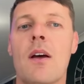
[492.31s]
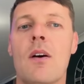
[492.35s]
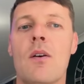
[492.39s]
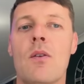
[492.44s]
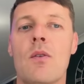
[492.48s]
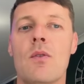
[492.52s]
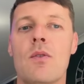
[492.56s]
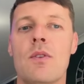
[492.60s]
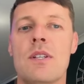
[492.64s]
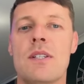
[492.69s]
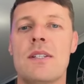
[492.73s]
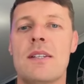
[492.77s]

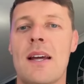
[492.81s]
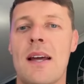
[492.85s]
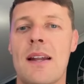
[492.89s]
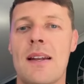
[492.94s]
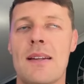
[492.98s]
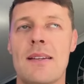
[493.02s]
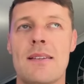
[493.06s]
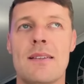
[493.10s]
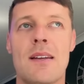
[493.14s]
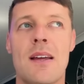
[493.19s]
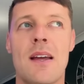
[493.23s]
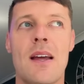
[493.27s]

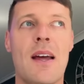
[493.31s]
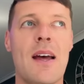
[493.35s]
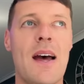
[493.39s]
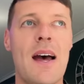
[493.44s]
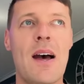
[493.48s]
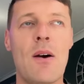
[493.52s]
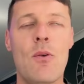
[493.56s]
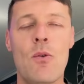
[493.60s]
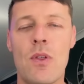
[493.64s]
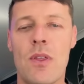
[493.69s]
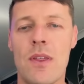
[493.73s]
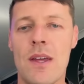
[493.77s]
understand
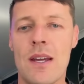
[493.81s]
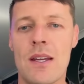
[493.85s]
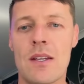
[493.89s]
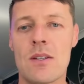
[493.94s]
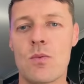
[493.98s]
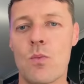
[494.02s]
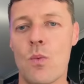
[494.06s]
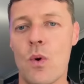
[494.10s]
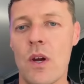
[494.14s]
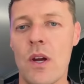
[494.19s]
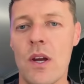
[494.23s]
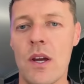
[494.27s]
how
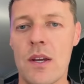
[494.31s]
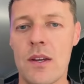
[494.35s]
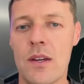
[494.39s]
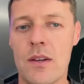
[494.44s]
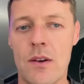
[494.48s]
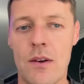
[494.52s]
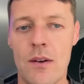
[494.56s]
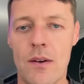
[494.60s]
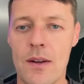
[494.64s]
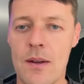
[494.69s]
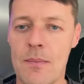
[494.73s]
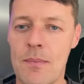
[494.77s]
things work
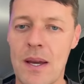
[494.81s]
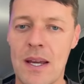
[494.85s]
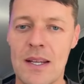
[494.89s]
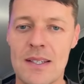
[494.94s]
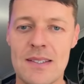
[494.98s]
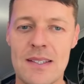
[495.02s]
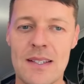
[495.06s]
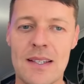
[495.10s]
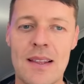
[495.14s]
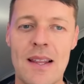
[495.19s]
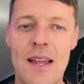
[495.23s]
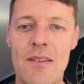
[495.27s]
on a
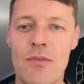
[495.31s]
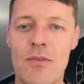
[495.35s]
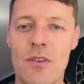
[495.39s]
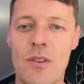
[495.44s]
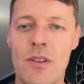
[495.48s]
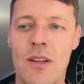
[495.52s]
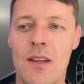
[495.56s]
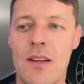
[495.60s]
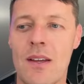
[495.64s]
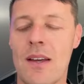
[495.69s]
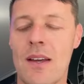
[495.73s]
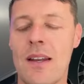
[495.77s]
basic
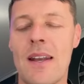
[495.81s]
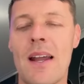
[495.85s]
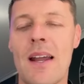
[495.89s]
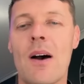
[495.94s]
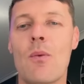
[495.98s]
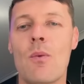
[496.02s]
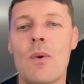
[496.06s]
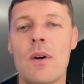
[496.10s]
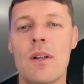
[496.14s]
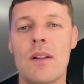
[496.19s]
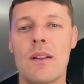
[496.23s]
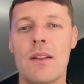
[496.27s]
level, and
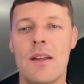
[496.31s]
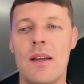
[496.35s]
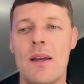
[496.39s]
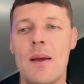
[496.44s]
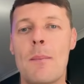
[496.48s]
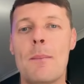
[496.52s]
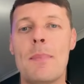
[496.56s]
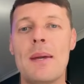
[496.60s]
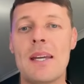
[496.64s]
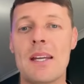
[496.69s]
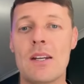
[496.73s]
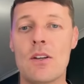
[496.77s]
that will
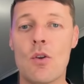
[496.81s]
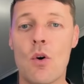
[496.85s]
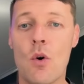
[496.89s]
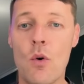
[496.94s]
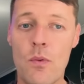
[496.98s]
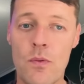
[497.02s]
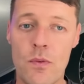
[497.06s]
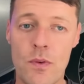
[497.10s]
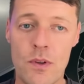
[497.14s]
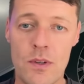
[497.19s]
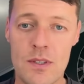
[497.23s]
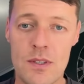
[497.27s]
be
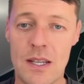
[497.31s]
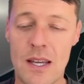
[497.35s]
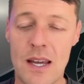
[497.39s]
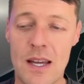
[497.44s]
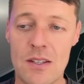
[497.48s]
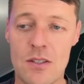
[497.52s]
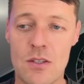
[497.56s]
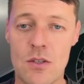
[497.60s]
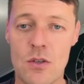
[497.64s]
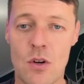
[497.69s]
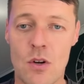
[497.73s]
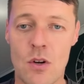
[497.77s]
enough to
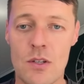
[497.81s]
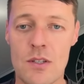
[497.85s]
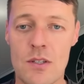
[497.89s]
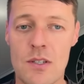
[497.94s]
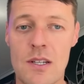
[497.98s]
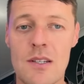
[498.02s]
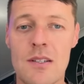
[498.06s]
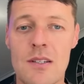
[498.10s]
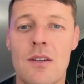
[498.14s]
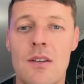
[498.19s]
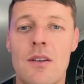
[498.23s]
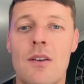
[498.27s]
get
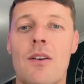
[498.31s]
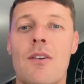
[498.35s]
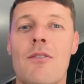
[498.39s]
started.